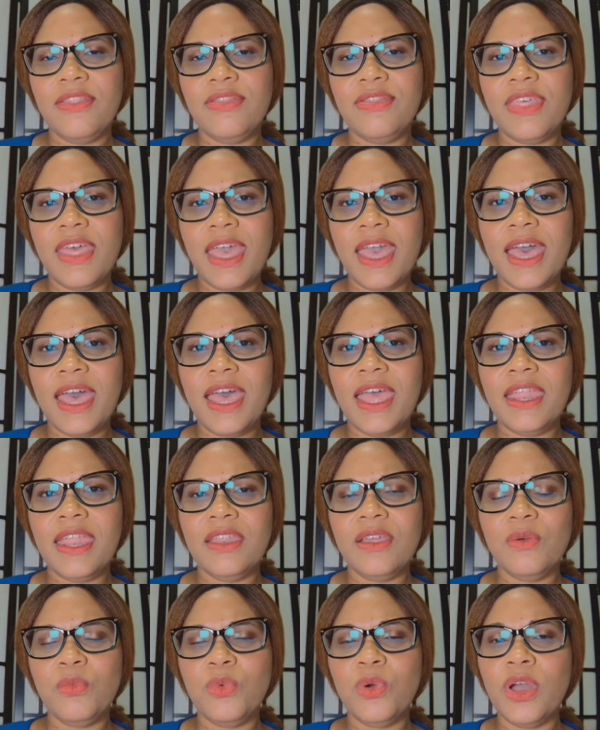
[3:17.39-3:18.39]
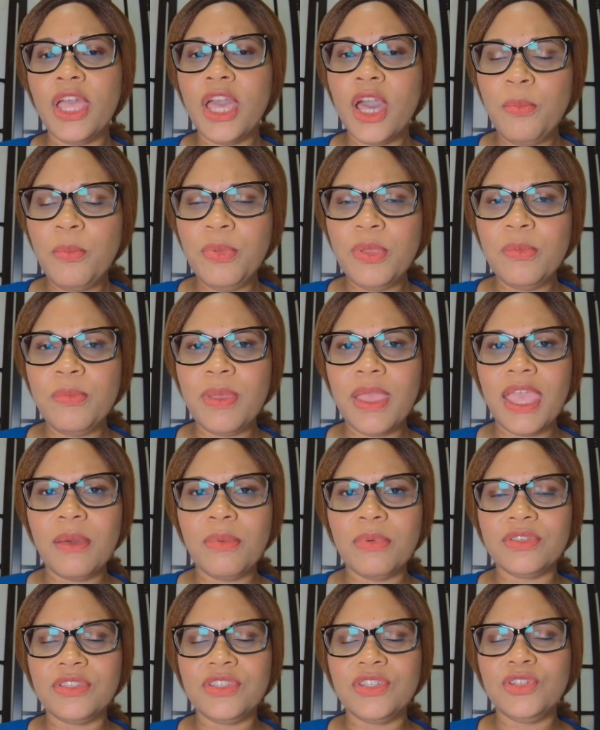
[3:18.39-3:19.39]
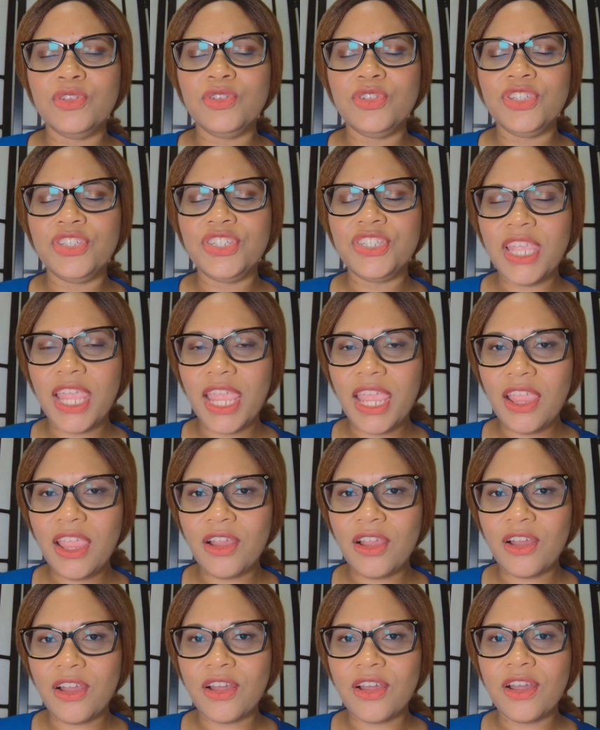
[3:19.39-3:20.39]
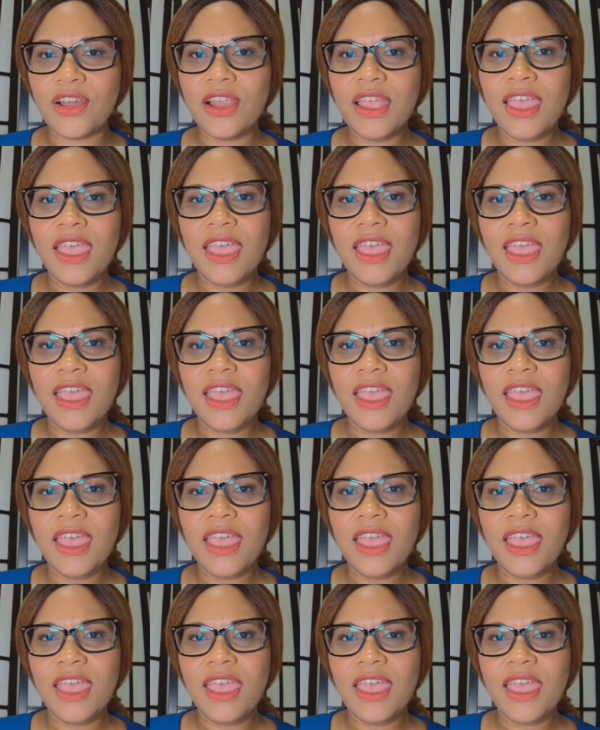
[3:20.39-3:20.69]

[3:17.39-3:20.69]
that will help you be able to share